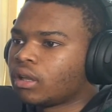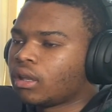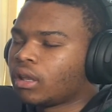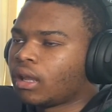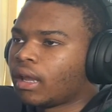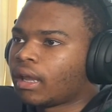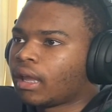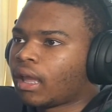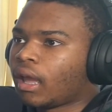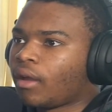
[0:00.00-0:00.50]

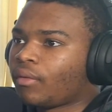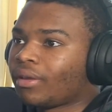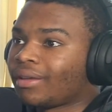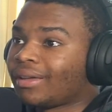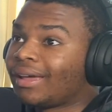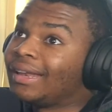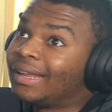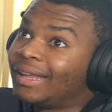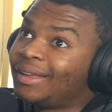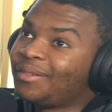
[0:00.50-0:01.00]
like having
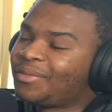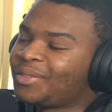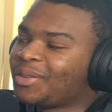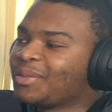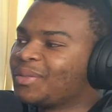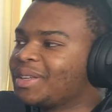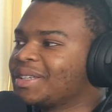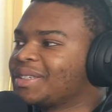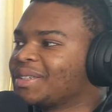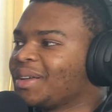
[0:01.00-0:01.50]
an
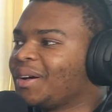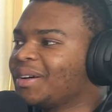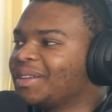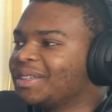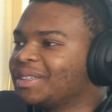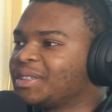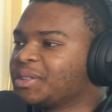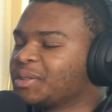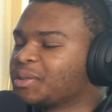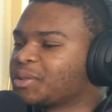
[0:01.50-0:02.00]
influence
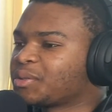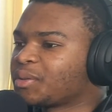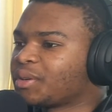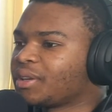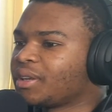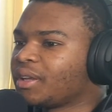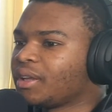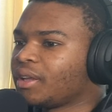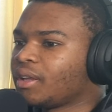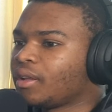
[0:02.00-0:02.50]
on
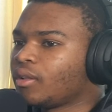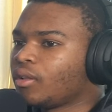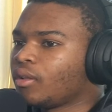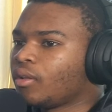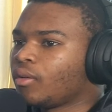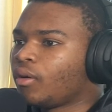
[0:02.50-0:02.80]
children,